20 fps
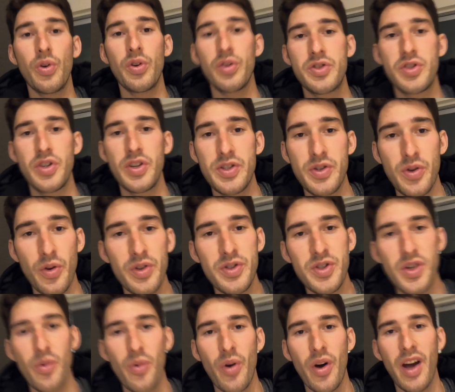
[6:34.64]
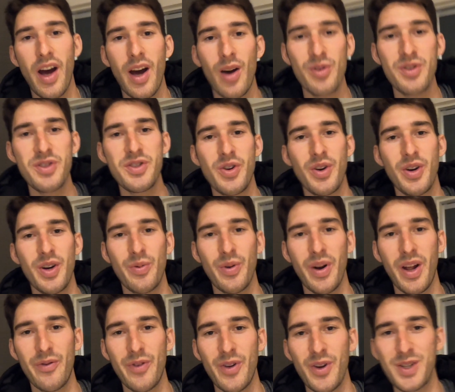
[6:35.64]
which is also what I was doing
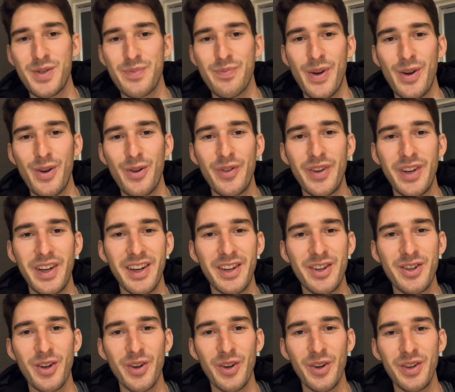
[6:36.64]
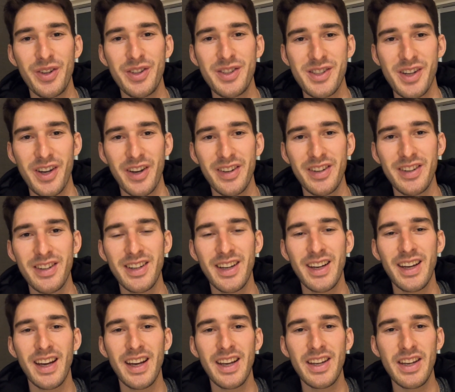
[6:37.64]
when I first moved here too. So
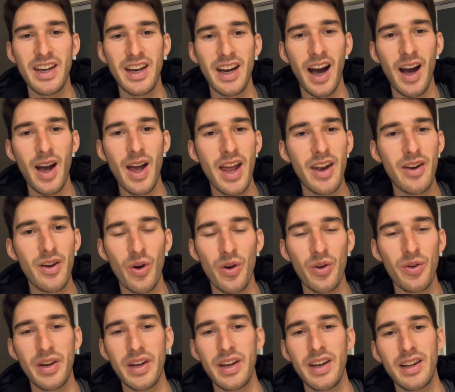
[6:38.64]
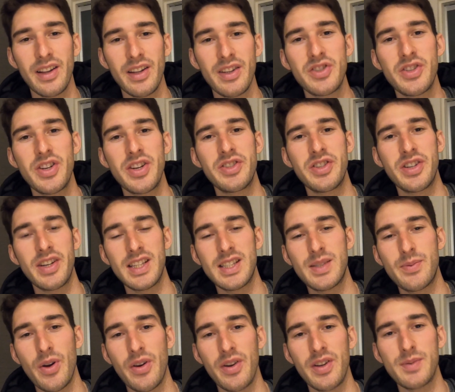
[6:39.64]
yeah, I had no English teaching
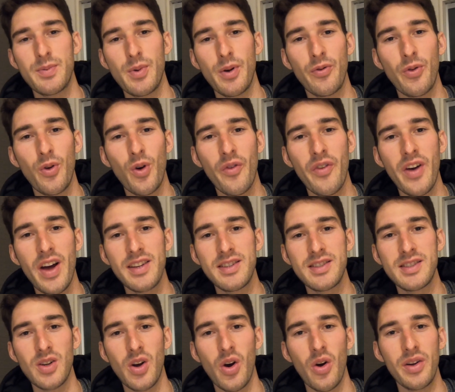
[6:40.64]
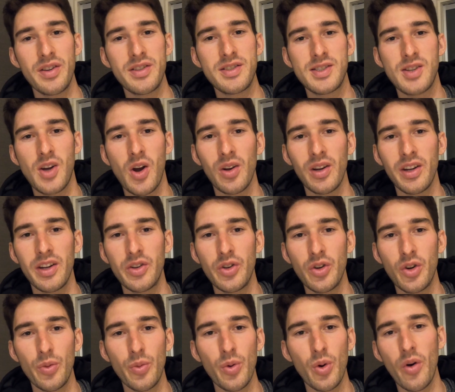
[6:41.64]
experience before that, so it's totally
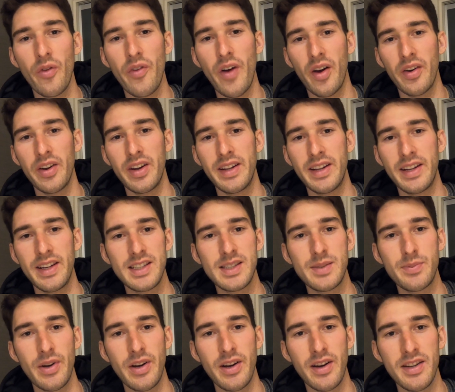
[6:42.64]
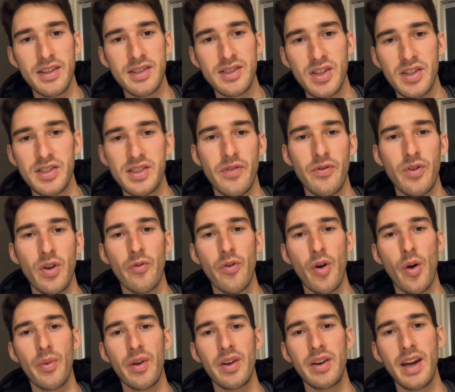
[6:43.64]
doable without any experience. Just if you're
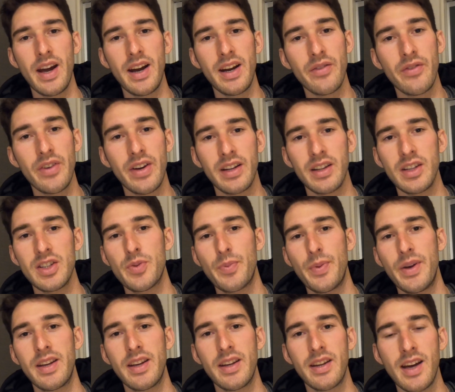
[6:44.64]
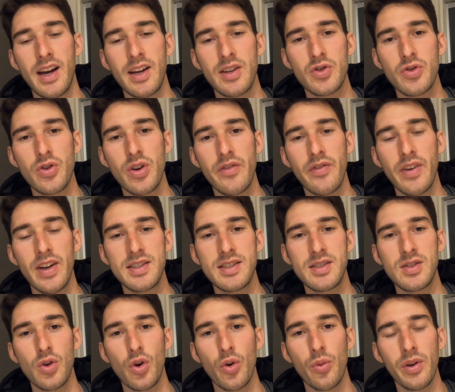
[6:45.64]
from a native English speaking country,
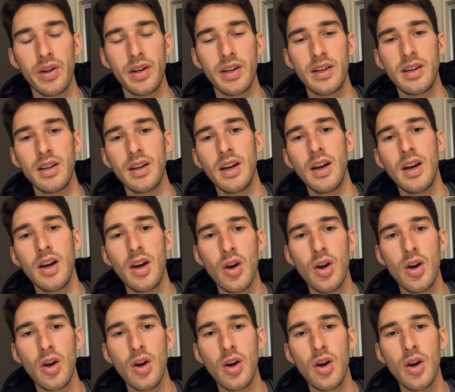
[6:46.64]
that's normally